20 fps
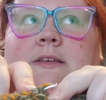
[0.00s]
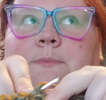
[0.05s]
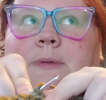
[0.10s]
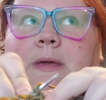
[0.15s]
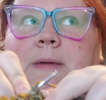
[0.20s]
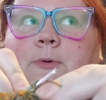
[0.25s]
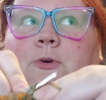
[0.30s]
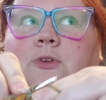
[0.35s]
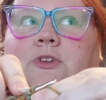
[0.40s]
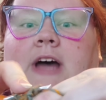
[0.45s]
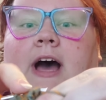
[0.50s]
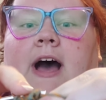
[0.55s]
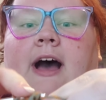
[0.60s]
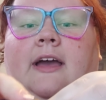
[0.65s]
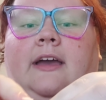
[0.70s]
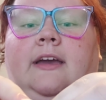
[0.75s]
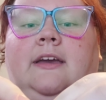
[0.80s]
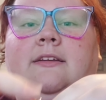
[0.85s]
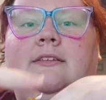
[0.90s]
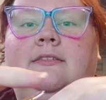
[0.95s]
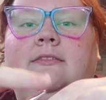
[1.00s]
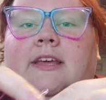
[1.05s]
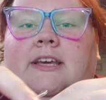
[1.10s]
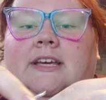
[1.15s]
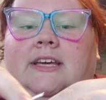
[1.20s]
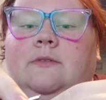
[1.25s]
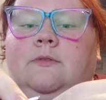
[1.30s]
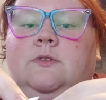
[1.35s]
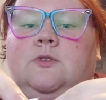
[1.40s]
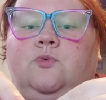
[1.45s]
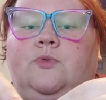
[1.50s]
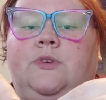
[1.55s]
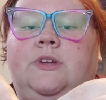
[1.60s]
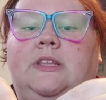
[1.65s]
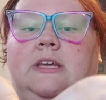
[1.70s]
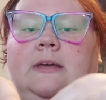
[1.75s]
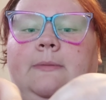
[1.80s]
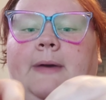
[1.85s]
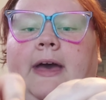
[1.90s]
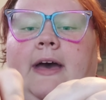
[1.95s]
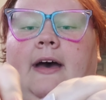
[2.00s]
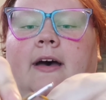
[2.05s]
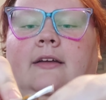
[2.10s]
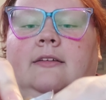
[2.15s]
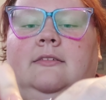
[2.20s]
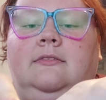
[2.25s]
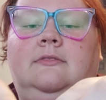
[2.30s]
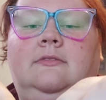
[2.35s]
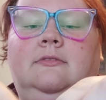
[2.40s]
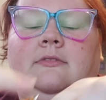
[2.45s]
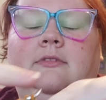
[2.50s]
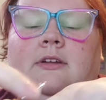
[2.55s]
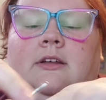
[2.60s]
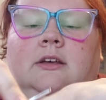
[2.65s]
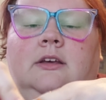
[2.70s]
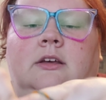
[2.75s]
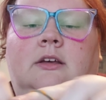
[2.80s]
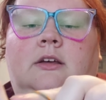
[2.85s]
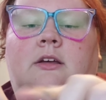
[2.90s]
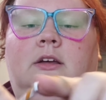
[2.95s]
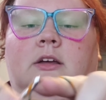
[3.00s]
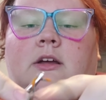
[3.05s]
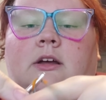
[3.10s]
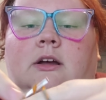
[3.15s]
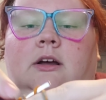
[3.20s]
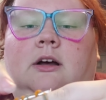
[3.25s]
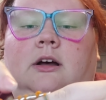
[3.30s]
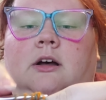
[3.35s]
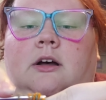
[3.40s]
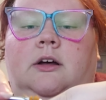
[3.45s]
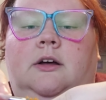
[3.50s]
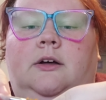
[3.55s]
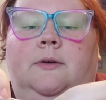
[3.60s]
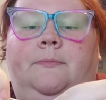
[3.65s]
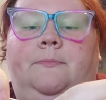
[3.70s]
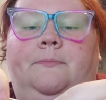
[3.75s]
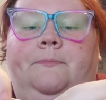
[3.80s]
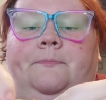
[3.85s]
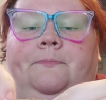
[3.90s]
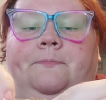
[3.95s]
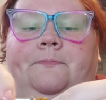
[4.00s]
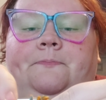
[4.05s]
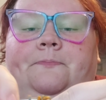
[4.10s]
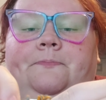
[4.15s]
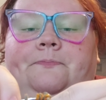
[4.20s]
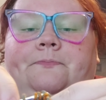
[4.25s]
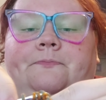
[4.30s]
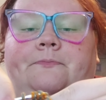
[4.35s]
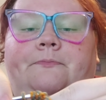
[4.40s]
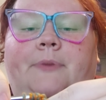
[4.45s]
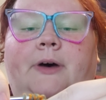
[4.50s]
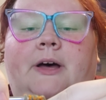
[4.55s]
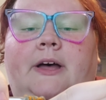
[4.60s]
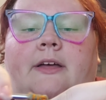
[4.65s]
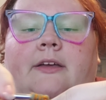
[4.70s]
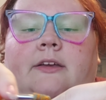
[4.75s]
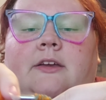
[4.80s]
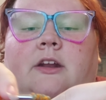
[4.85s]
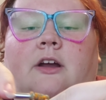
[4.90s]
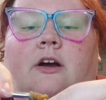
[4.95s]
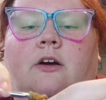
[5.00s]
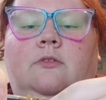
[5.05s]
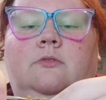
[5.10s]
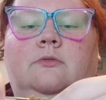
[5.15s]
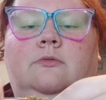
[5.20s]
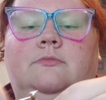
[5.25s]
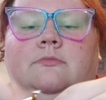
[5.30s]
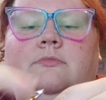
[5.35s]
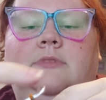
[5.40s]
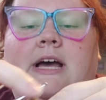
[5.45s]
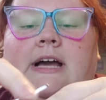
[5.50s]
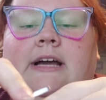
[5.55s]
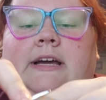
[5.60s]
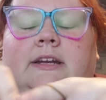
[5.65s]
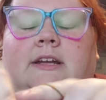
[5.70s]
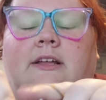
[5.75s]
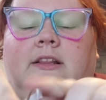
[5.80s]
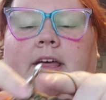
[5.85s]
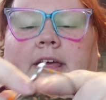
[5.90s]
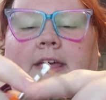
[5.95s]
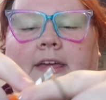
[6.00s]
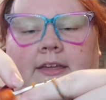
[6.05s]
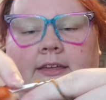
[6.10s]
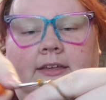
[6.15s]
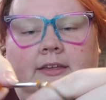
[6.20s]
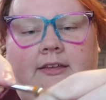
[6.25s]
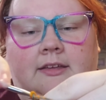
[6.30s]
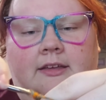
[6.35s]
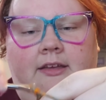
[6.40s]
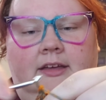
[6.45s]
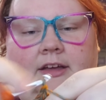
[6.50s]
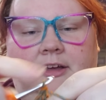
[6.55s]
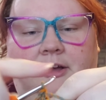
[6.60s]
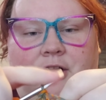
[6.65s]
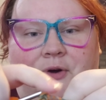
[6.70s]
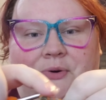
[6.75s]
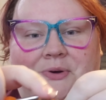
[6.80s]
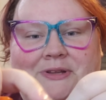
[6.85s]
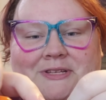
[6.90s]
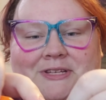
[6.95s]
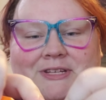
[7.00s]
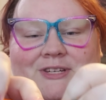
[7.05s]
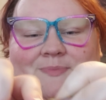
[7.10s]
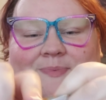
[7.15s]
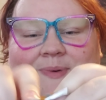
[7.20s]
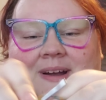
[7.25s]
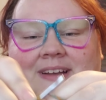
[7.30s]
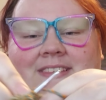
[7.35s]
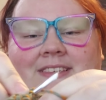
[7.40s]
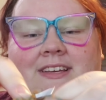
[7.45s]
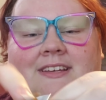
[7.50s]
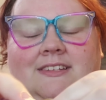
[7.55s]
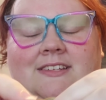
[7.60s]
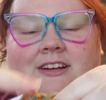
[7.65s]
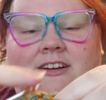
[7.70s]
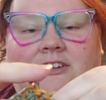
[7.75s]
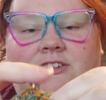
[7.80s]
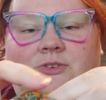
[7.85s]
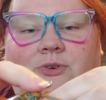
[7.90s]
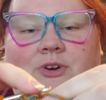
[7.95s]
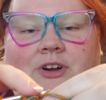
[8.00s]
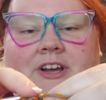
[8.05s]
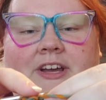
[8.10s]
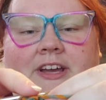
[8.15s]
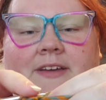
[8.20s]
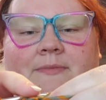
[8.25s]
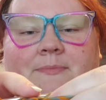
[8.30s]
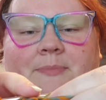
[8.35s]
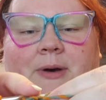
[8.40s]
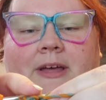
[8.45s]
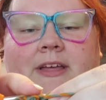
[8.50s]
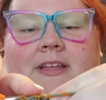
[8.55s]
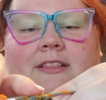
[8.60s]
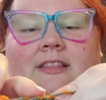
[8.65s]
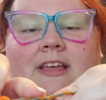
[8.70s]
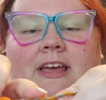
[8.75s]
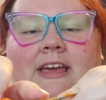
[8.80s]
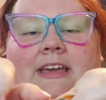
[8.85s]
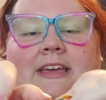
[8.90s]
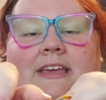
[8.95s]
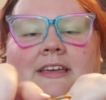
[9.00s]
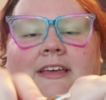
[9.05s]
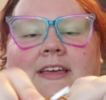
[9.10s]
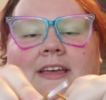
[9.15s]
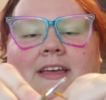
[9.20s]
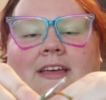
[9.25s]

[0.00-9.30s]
some people died. Like, it was really bad. But, you know, not gonna like go into depressing territory, but like,